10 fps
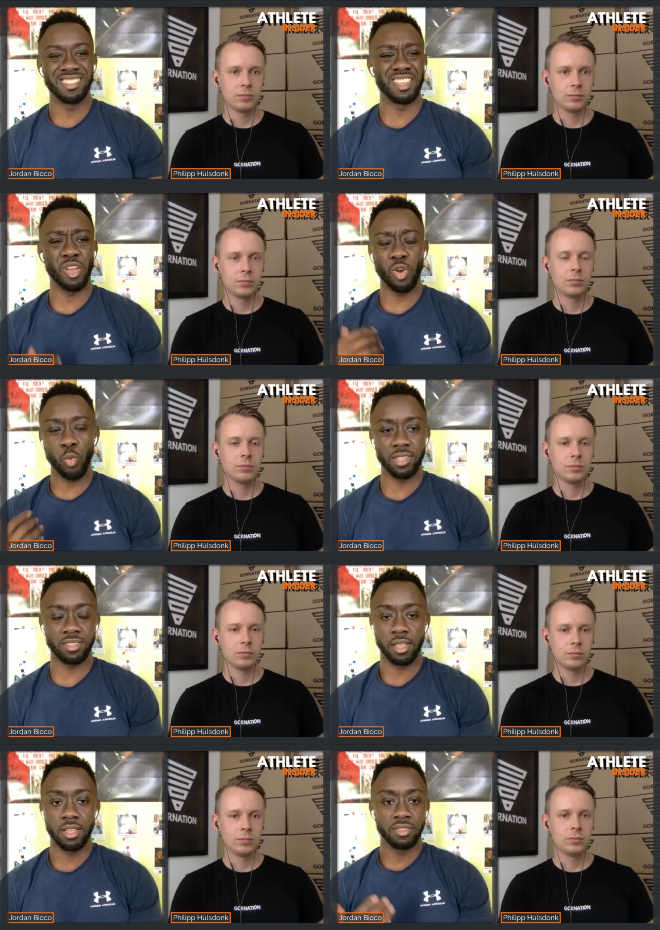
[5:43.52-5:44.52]
Speaker 1: They
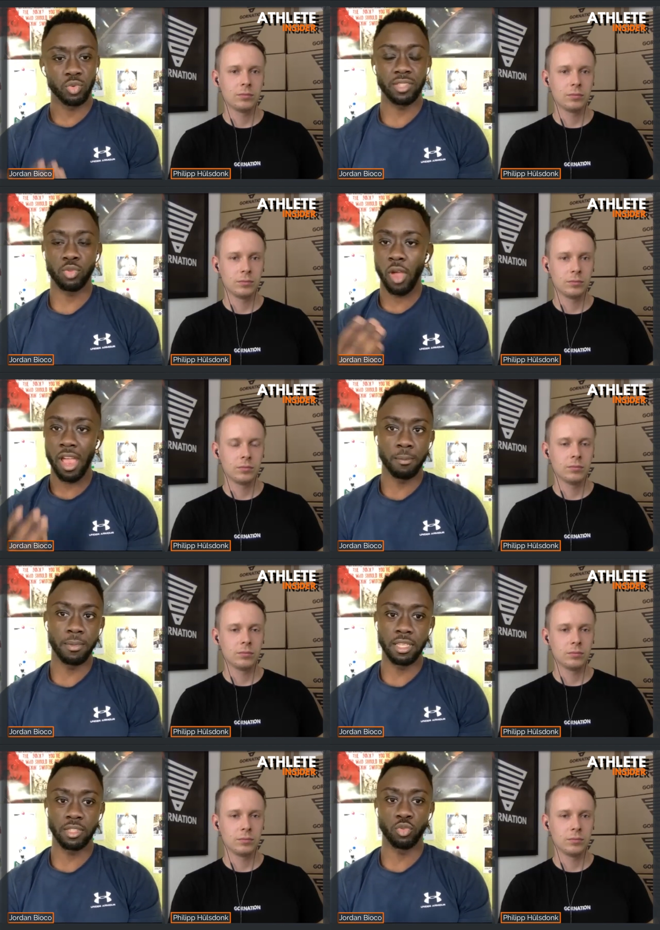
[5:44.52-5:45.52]
always try to help
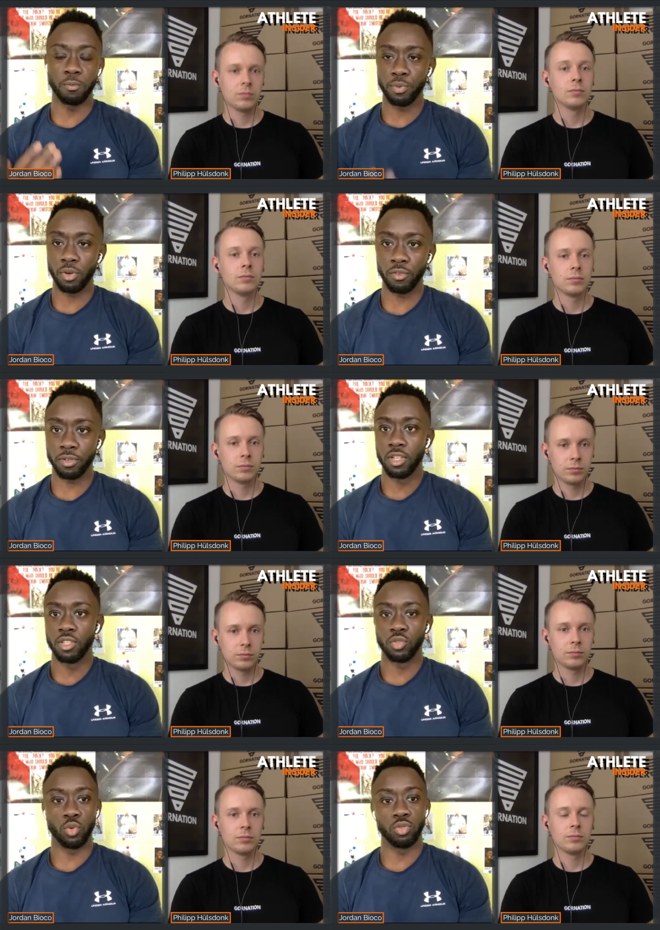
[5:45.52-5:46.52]
me to improve
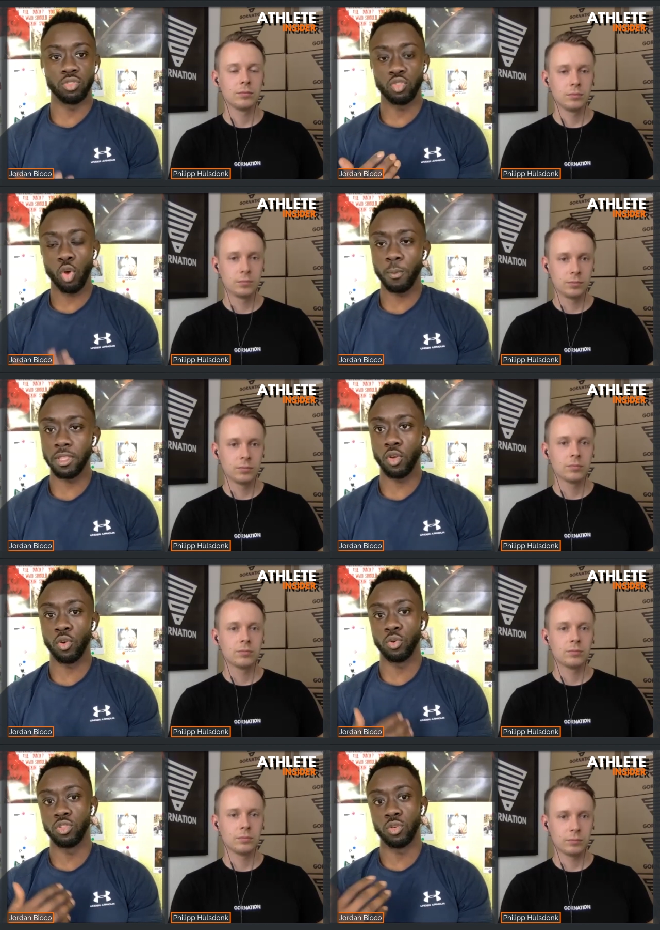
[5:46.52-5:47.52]
to show me
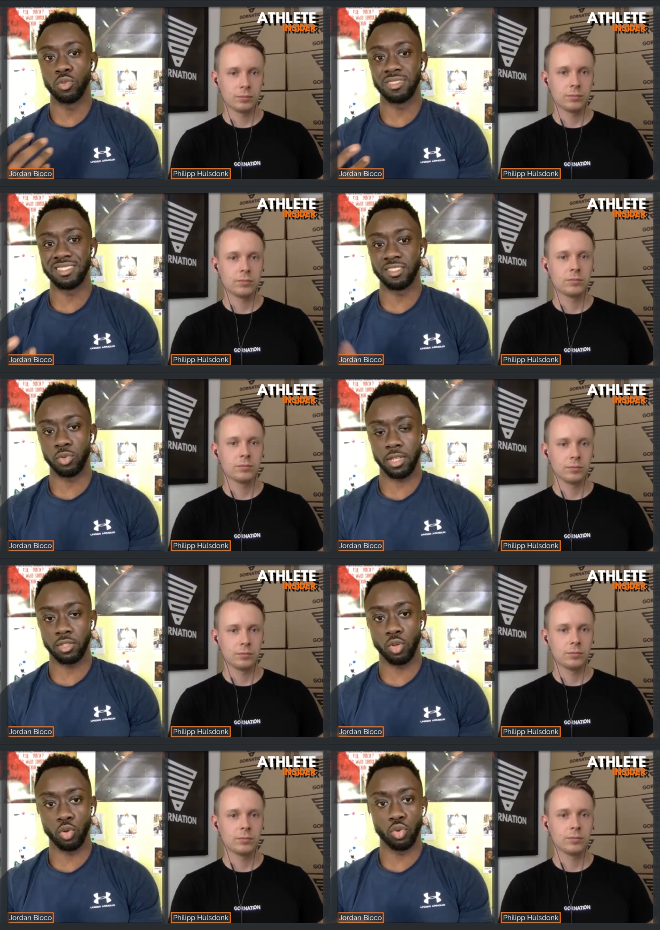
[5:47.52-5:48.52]
new new tricks
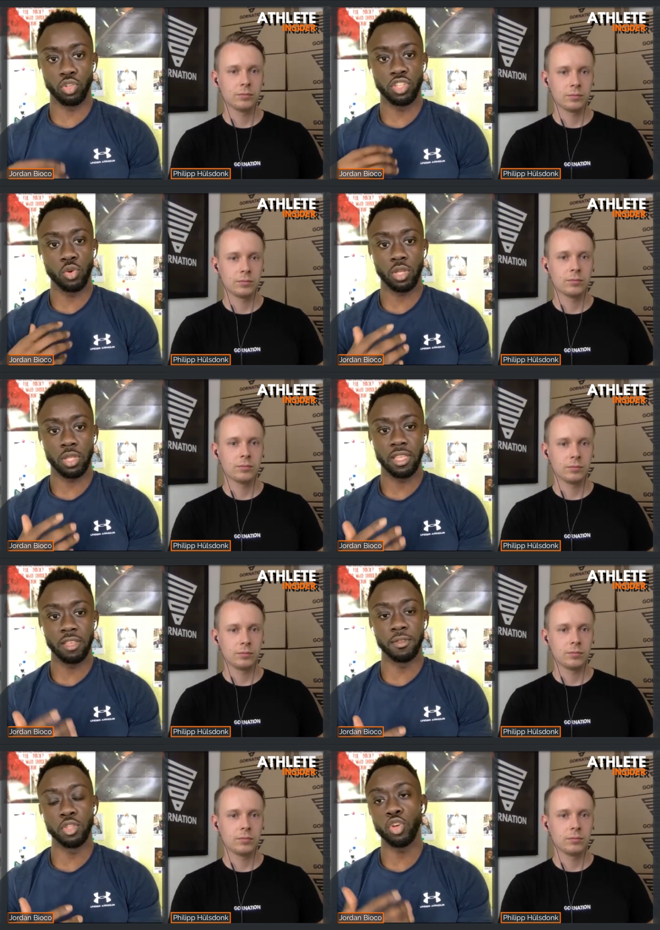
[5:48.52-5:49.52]
or no, new give
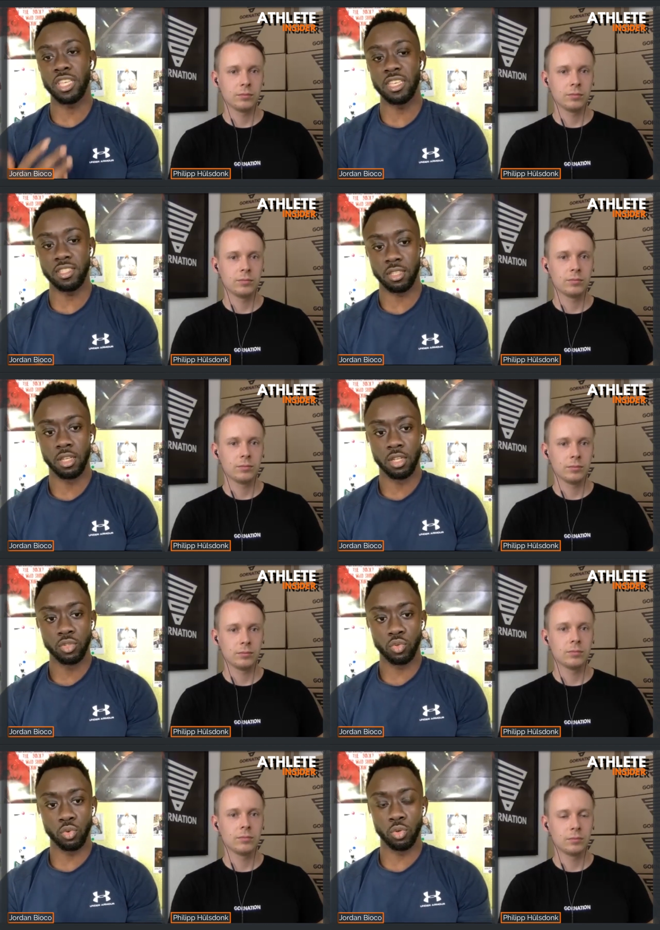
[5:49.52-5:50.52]
me new keys
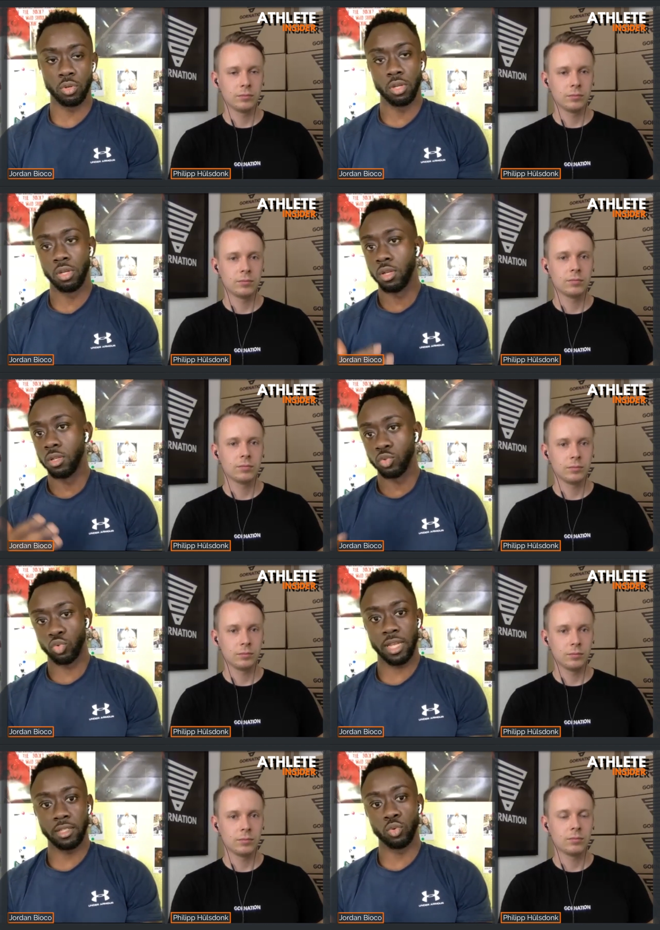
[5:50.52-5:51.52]
to
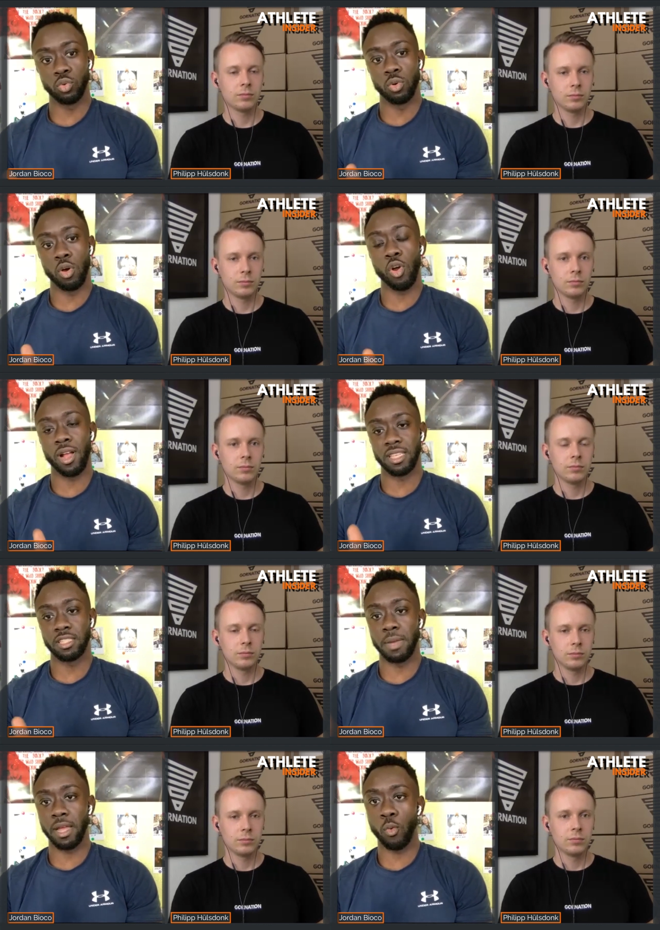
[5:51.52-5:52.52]
try to organize
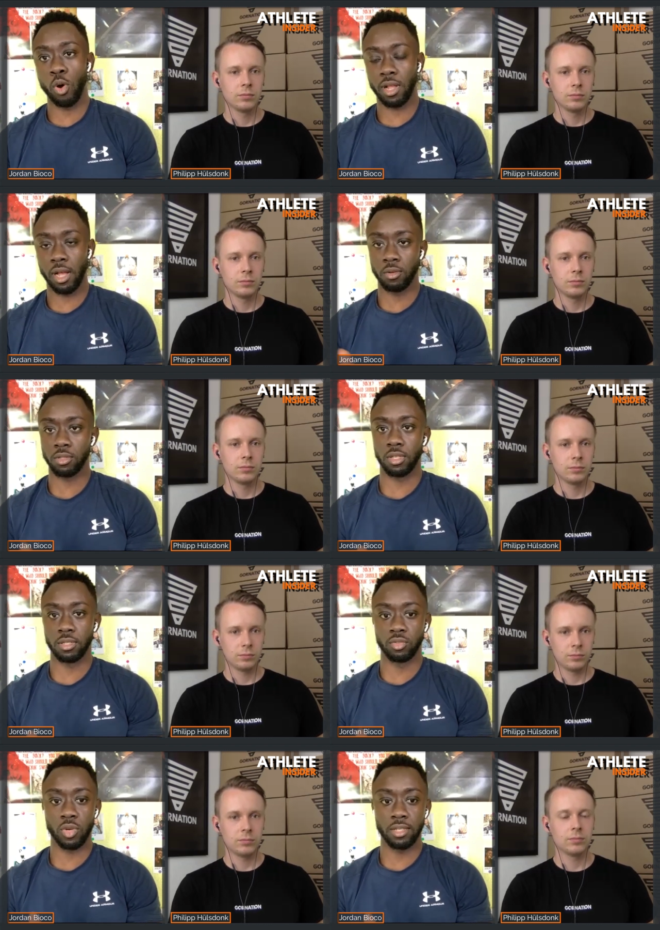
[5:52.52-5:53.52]
my workouts
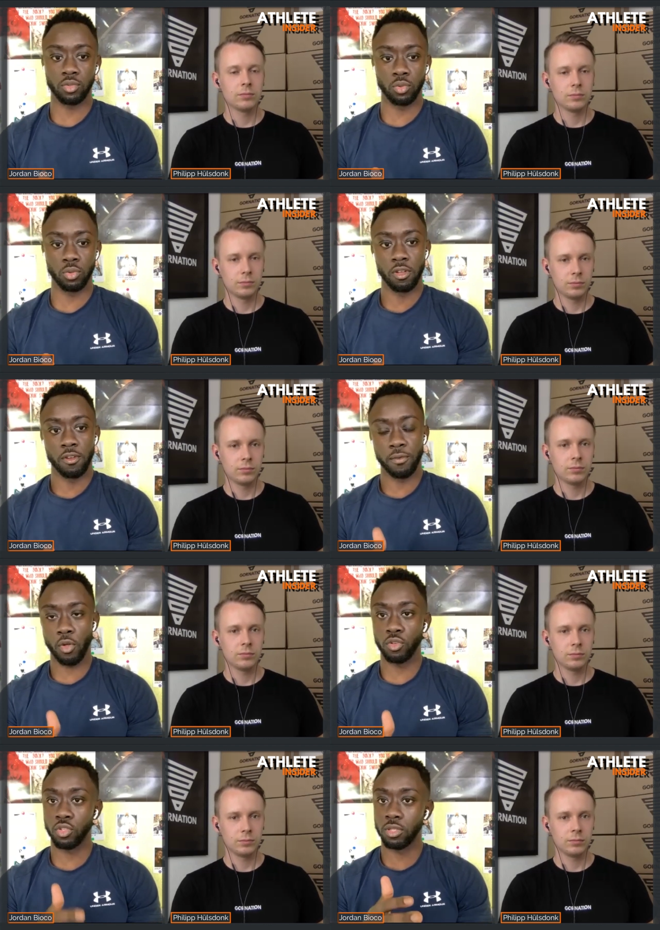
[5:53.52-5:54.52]
and try to
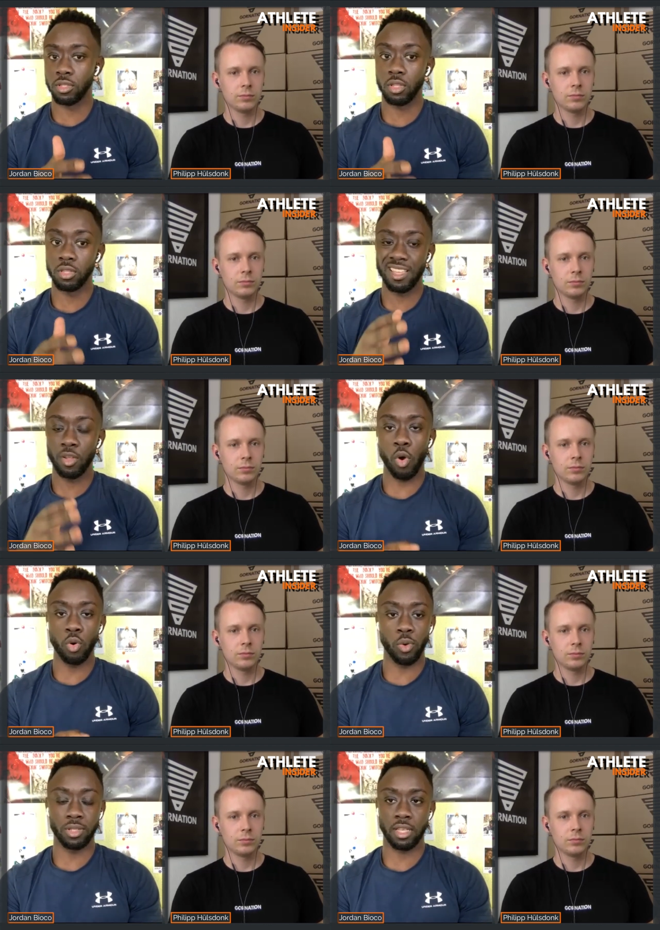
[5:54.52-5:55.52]
focus in the goal
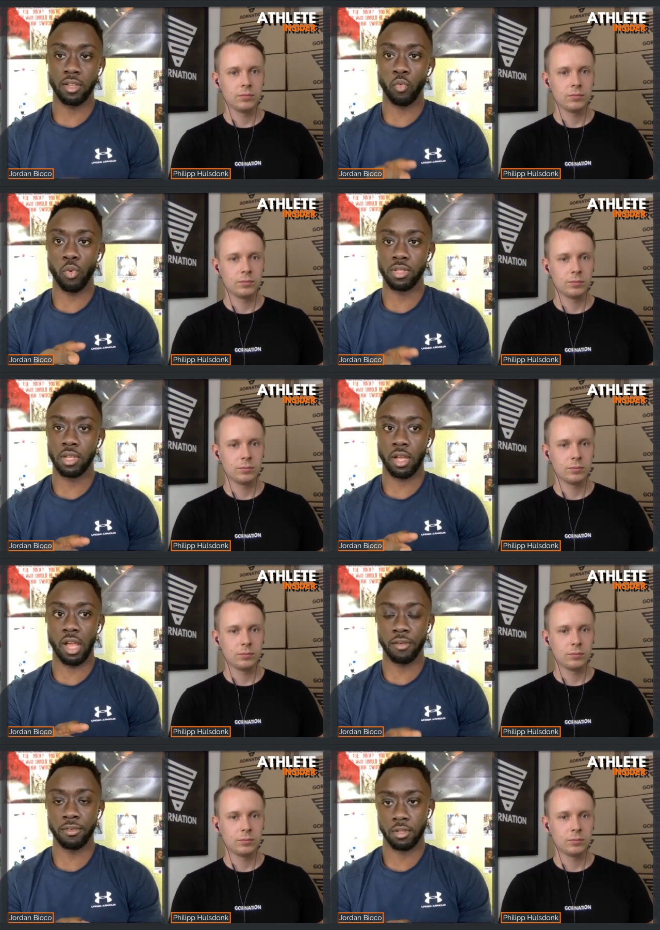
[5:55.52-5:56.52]
what I want to
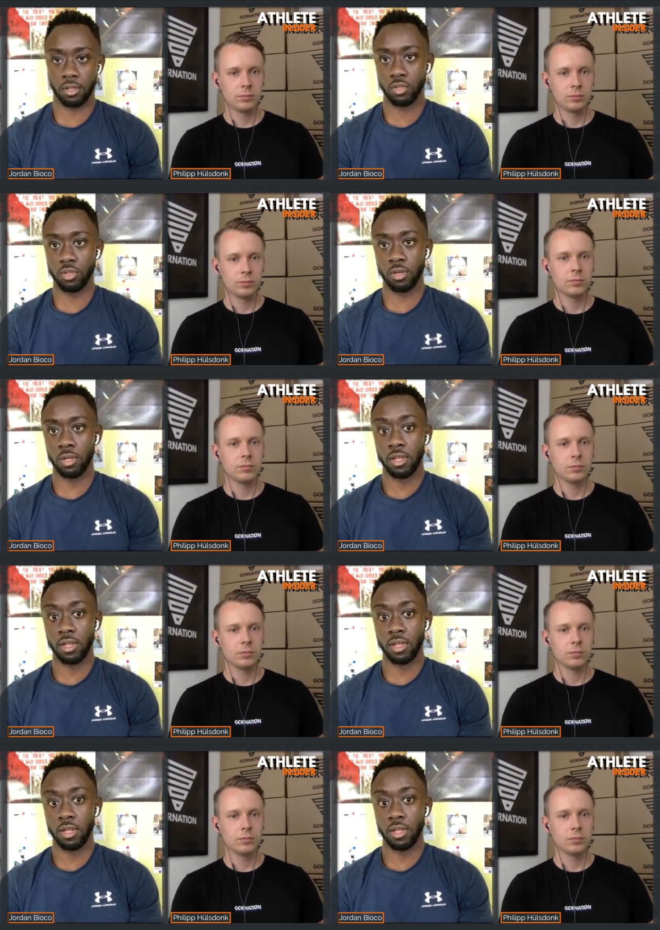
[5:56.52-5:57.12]
have, you know.